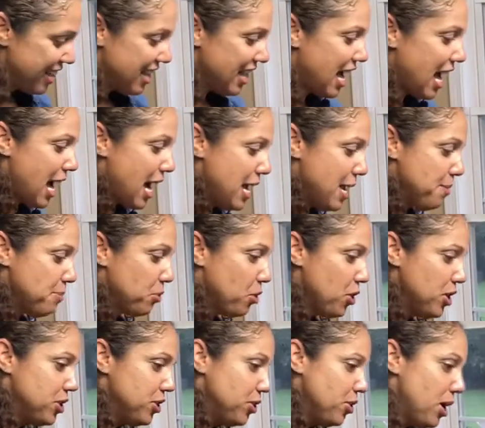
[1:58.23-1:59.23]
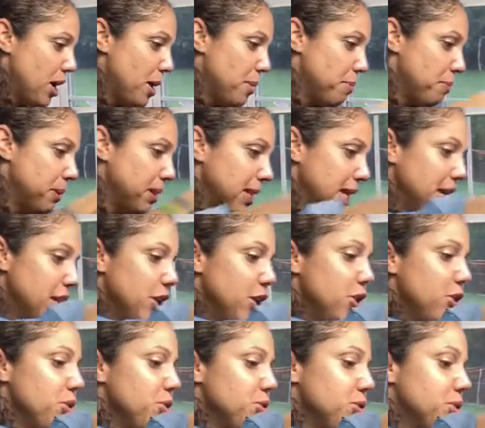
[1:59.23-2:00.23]
I am going to unplug
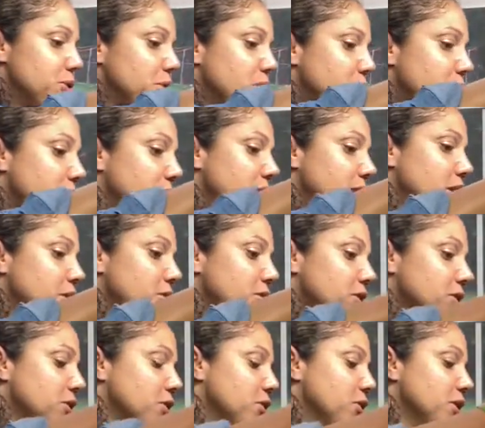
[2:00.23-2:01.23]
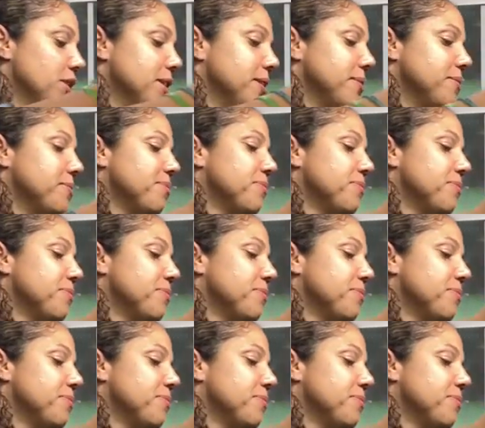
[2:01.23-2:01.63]
you so you can hear the student.